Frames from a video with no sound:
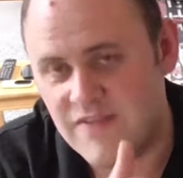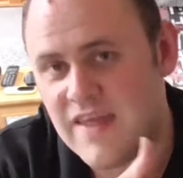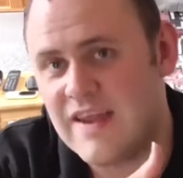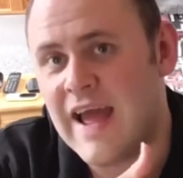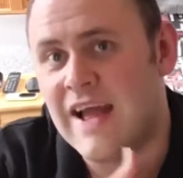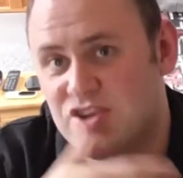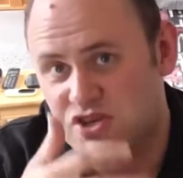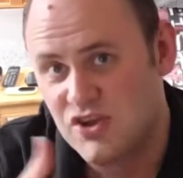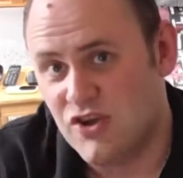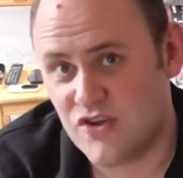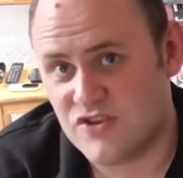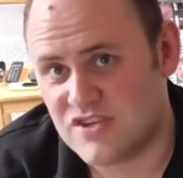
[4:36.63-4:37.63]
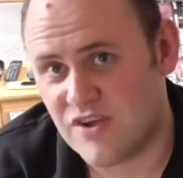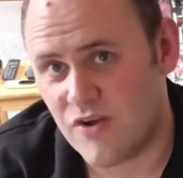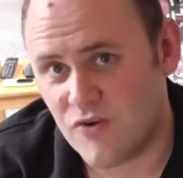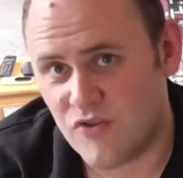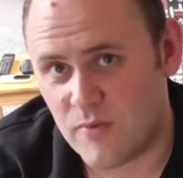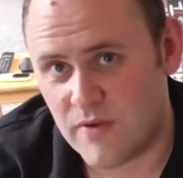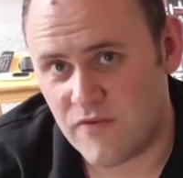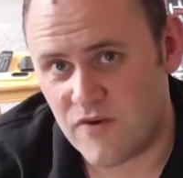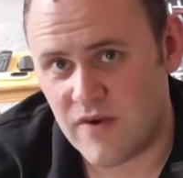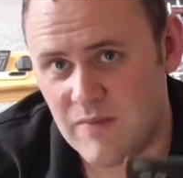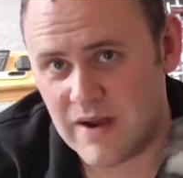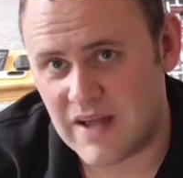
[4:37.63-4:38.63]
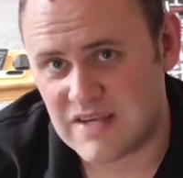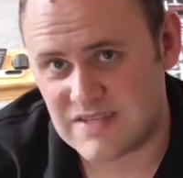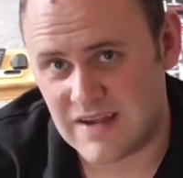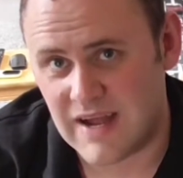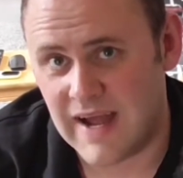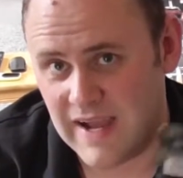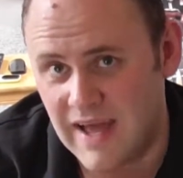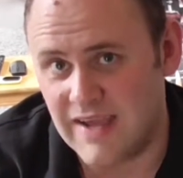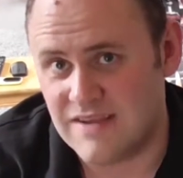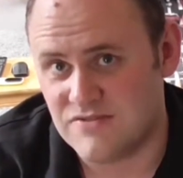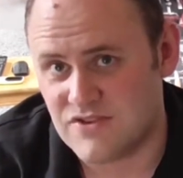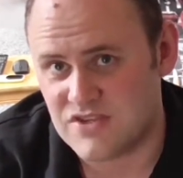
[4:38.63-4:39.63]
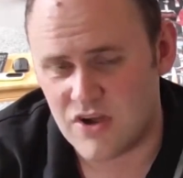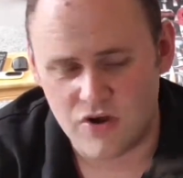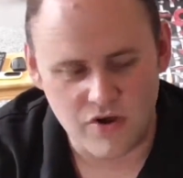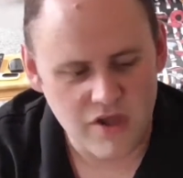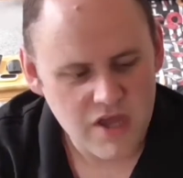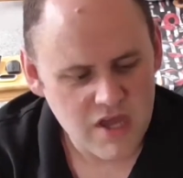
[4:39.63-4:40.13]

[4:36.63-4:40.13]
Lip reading: and then actually heard the song all the way through, I realised I liked the song.